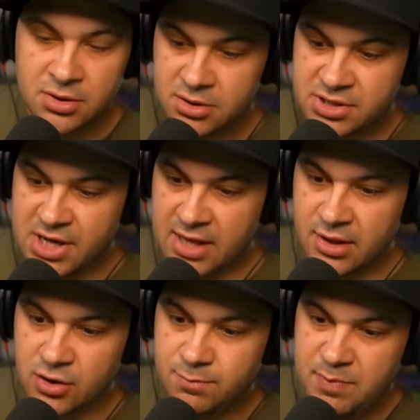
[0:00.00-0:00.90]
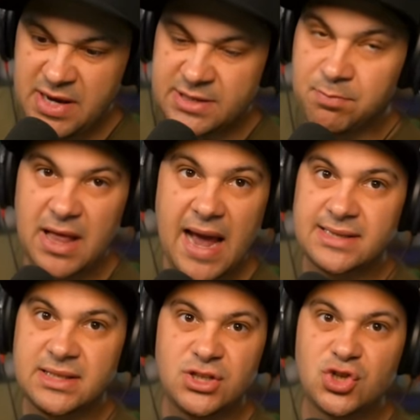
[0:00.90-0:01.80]
She's getting those beats
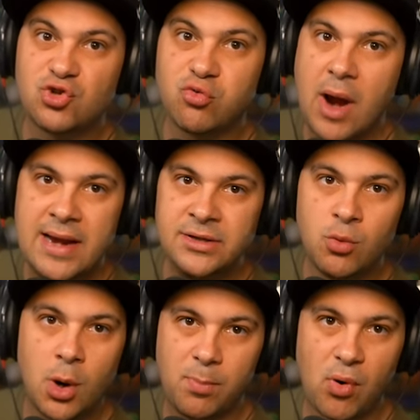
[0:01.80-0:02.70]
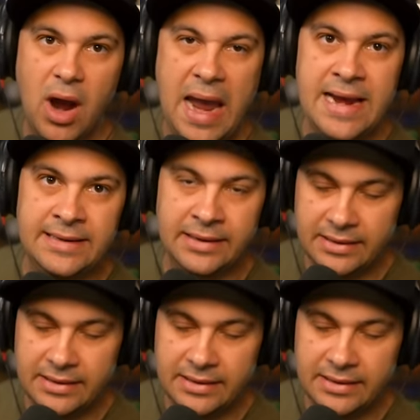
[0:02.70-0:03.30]
blasted straight into her brain.